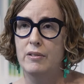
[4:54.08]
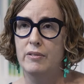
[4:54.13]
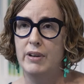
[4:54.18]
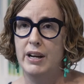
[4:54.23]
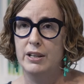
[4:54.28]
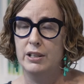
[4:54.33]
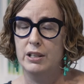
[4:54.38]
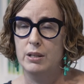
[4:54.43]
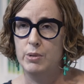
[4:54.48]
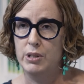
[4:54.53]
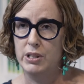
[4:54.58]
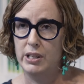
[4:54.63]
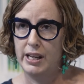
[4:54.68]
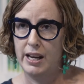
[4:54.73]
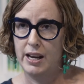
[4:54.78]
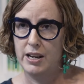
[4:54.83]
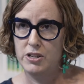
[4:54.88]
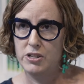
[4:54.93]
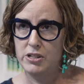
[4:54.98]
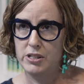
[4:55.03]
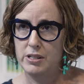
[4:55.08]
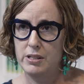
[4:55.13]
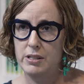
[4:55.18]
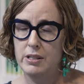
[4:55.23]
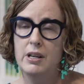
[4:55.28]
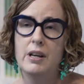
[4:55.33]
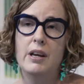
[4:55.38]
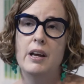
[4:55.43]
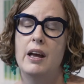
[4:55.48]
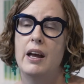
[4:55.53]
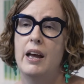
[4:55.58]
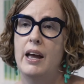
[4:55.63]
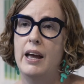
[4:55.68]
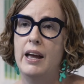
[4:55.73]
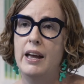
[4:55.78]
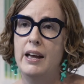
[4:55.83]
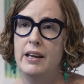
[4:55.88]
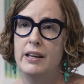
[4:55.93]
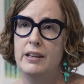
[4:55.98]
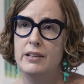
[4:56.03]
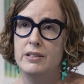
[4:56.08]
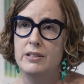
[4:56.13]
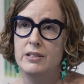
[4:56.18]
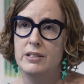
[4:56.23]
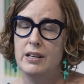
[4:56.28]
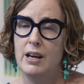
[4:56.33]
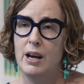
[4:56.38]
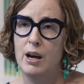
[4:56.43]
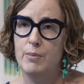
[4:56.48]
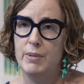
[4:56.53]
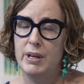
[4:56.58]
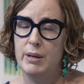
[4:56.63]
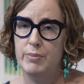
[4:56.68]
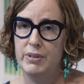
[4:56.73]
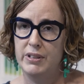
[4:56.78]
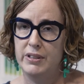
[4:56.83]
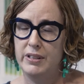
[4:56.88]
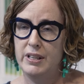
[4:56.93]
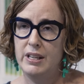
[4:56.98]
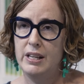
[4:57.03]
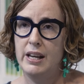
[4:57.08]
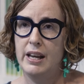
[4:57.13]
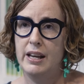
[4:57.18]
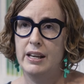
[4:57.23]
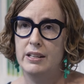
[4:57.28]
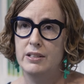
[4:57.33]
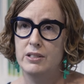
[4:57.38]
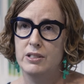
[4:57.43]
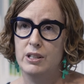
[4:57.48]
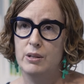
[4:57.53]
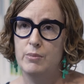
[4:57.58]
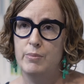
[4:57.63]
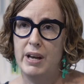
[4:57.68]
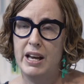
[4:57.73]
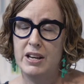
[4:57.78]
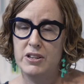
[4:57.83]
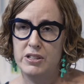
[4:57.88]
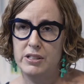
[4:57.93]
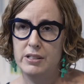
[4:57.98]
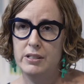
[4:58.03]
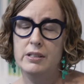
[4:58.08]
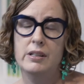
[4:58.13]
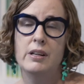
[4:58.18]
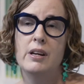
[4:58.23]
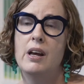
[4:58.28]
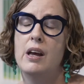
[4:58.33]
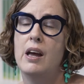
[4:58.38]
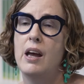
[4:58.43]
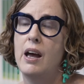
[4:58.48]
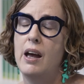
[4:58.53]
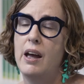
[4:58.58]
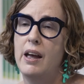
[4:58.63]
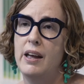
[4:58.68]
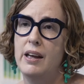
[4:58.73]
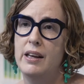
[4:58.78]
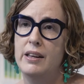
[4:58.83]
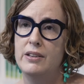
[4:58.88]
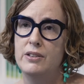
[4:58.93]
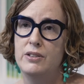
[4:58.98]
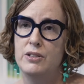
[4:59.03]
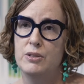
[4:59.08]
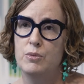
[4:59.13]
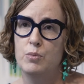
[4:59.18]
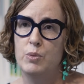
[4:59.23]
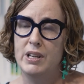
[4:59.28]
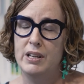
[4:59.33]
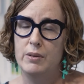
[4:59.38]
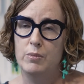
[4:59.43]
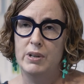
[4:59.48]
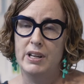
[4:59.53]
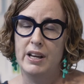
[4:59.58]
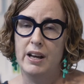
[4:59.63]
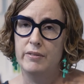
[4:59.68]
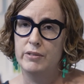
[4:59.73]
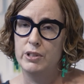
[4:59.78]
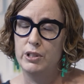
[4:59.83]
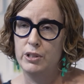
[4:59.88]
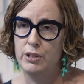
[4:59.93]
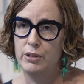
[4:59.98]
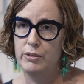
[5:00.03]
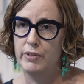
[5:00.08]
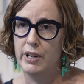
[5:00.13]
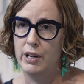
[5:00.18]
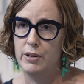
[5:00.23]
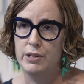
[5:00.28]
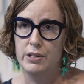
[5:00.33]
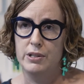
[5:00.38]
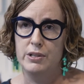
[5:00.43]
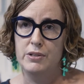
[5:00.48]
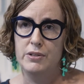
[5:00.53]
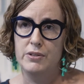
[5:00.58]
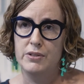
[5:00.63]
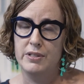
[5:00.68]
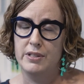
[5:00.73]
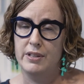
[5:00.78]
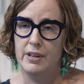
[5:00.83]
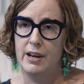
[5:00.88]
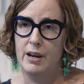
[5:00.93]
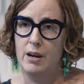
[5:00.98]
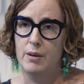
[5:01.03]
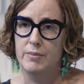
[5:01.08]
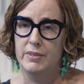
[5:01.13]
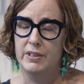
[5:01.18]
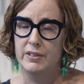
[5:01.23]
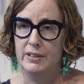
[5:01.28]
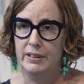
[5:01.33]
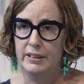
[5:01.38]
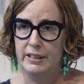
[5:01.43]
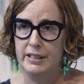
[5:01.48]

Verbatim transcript: around communication and um, empathy and compassion. And we, we have new values um, that the